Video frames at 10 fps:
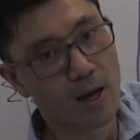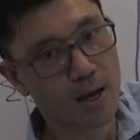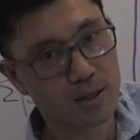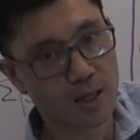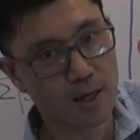
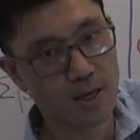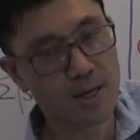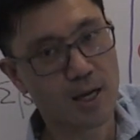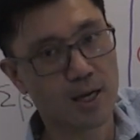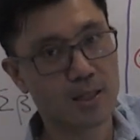it's
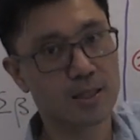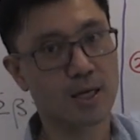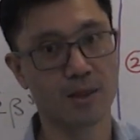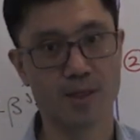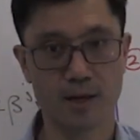linear
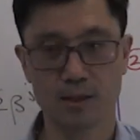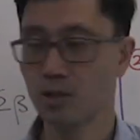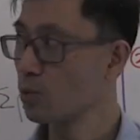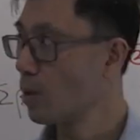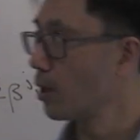inside that
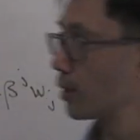as well.